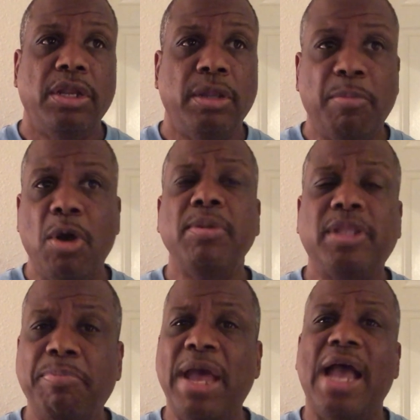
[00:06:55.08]
The
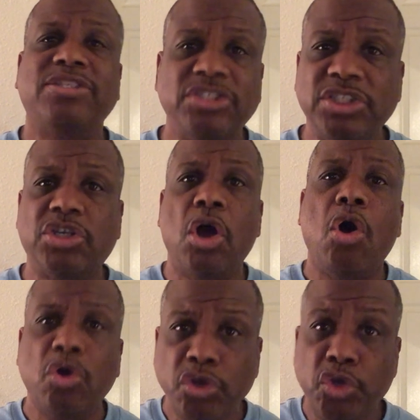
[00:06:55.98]
moment the passion is
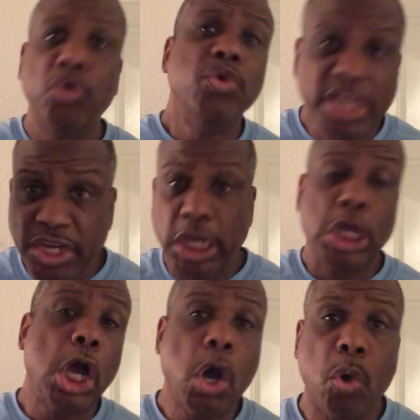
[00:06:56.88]
gone, you need to
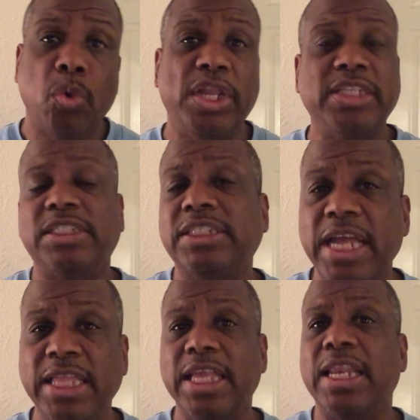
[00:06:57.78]
go. That's the
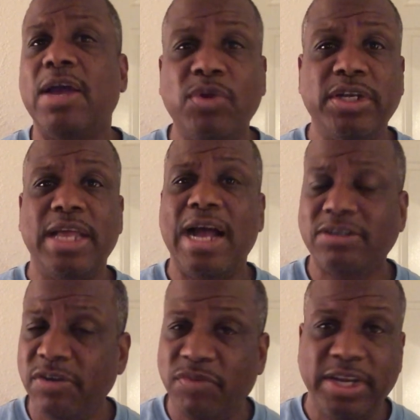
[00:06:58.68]
same thing like with a
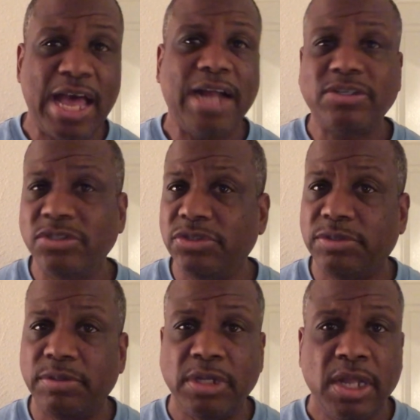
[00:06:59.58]
doctor. If a doctor
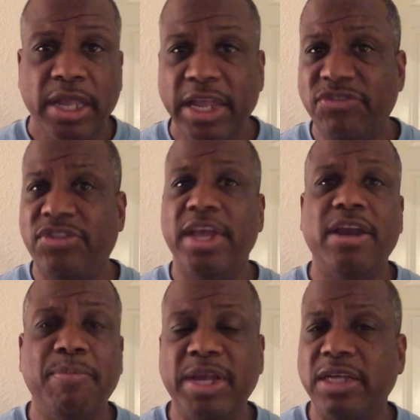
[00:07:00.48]
is
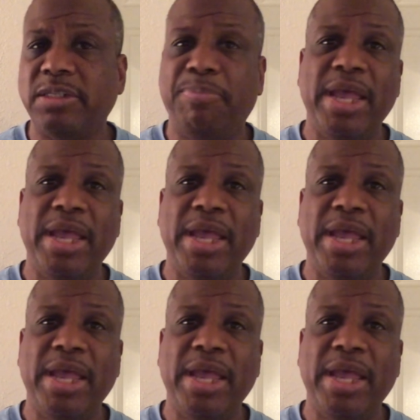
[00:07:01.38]
there because it